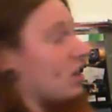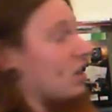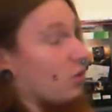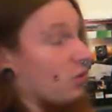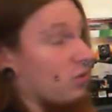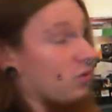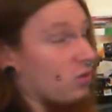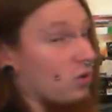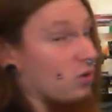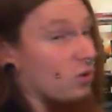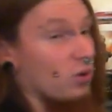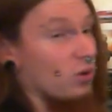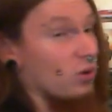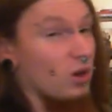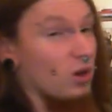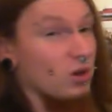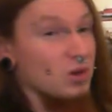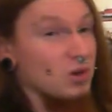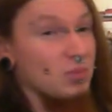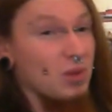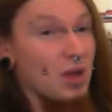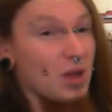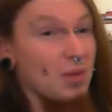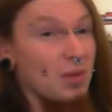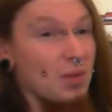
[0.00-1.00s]
on the floor a lot
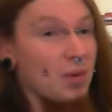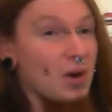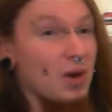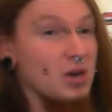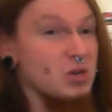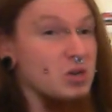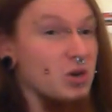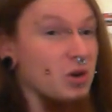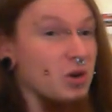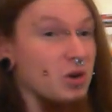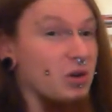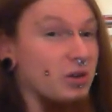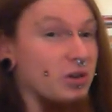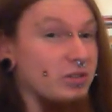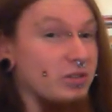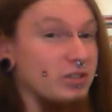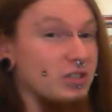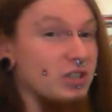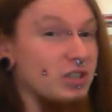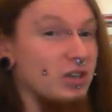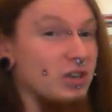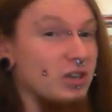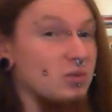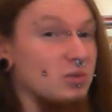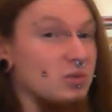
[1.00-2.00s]
to play my retro
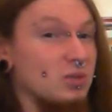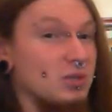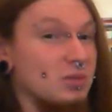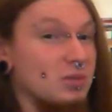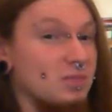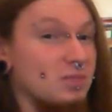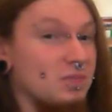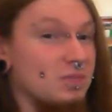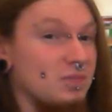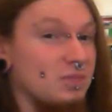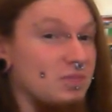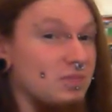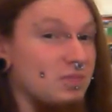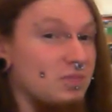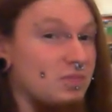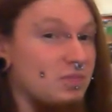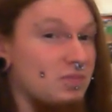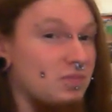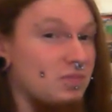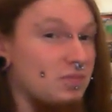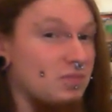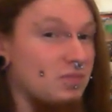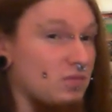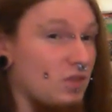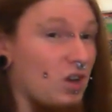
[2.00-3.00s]
consoles.
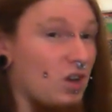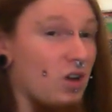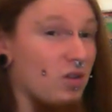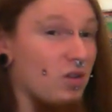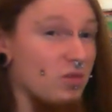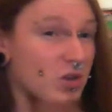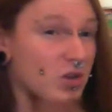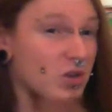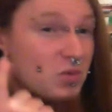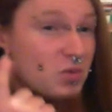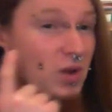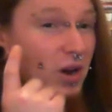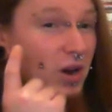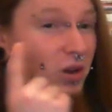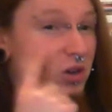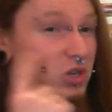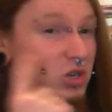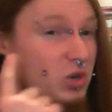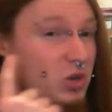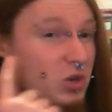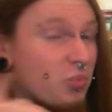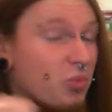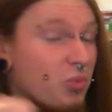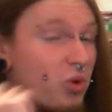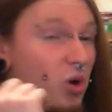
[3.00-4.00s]
I've just realised
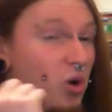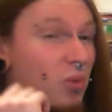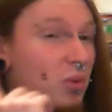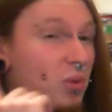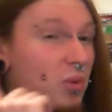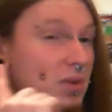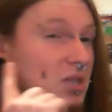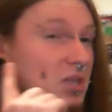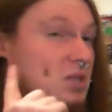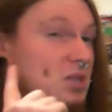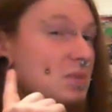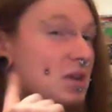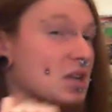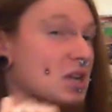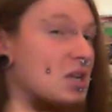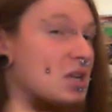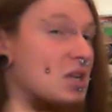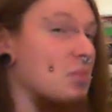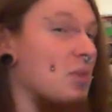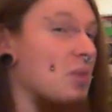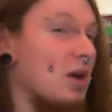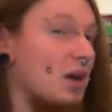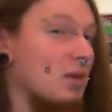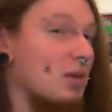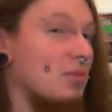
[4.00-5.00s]
you've probably been speaking to the
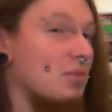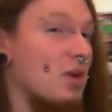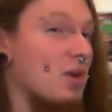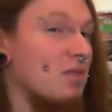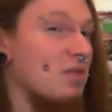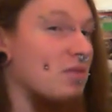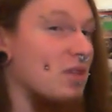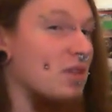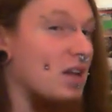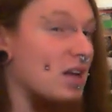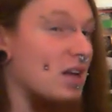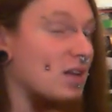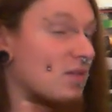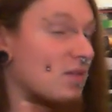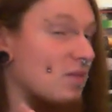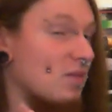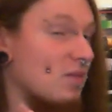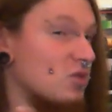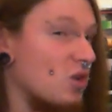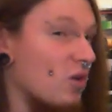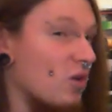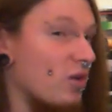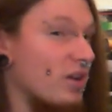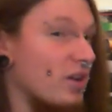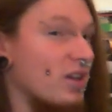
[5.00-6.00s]
back of my head for that,
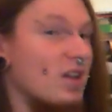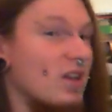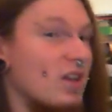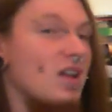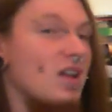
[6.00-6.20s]
sorry.